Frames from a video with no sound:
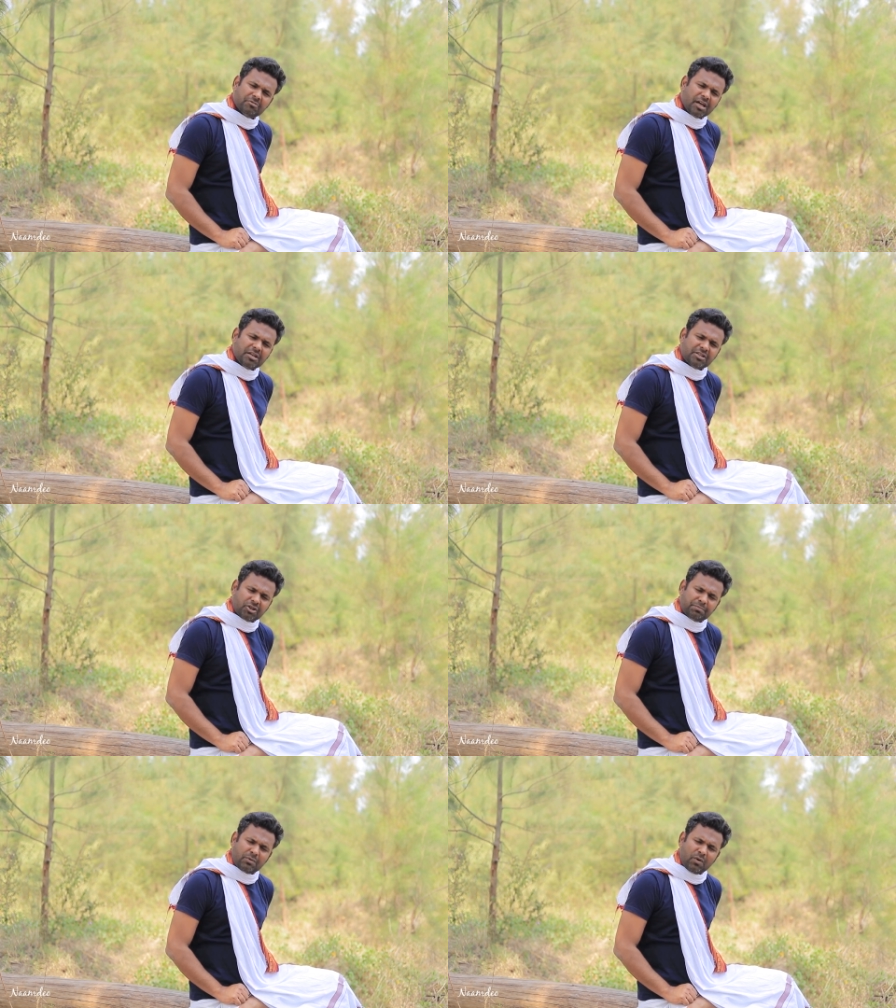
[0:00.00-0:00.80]
yeah, it
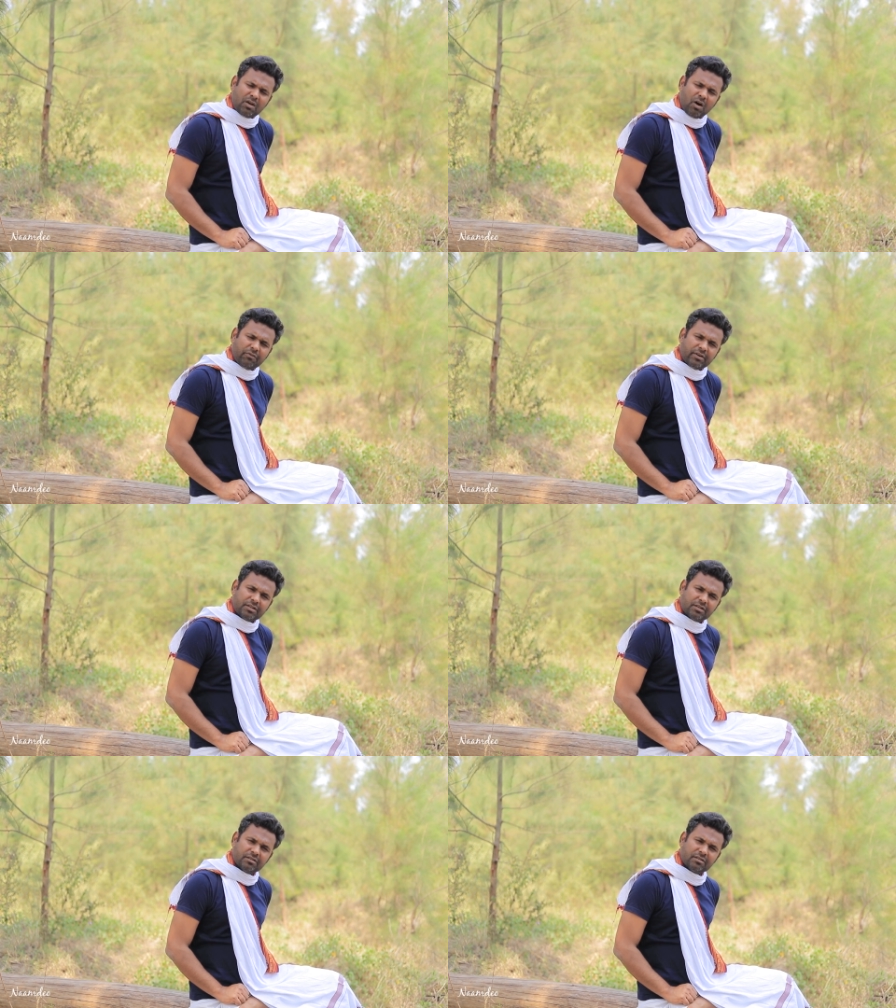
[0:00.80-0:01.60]
could be one of
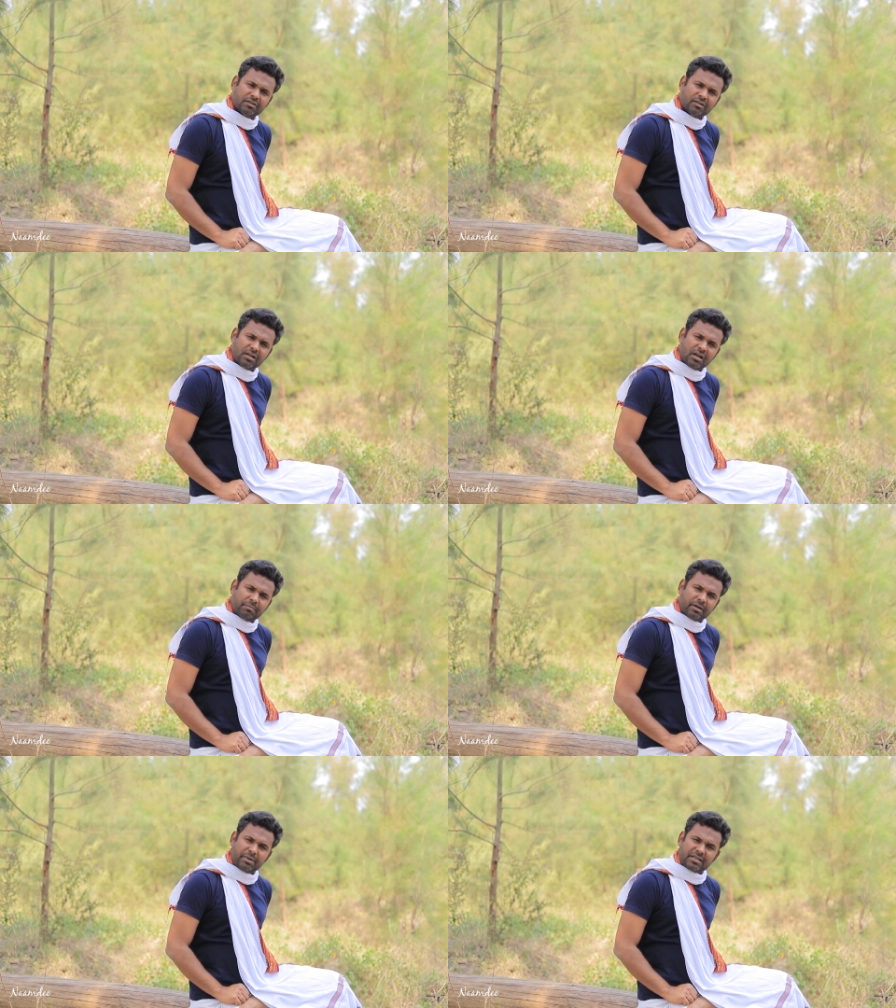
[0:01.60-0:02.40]
it.
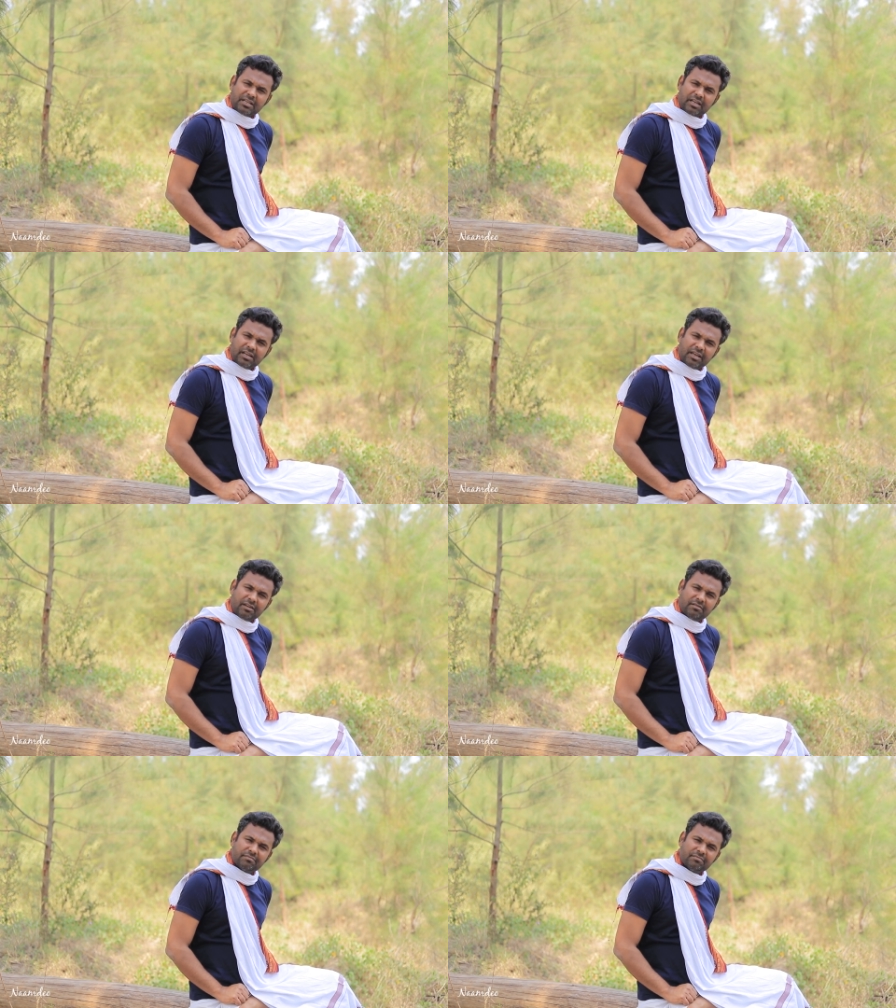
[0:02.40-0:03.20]
But
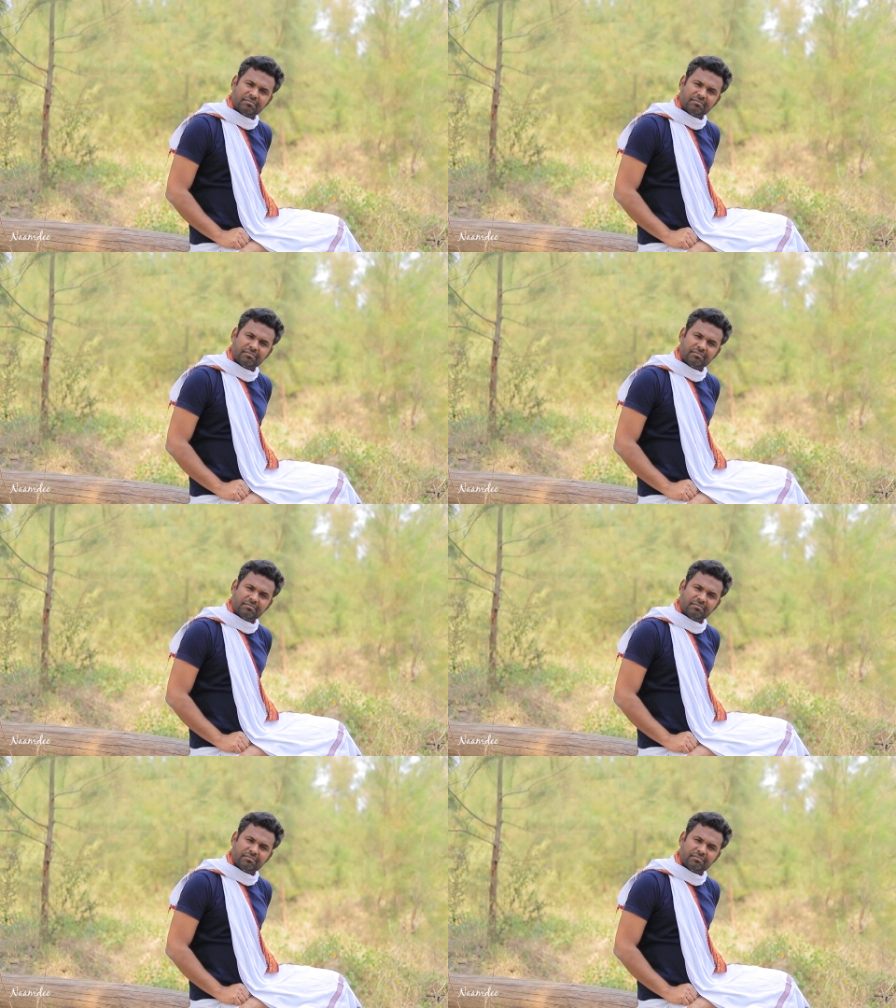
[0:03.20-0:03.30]
basically,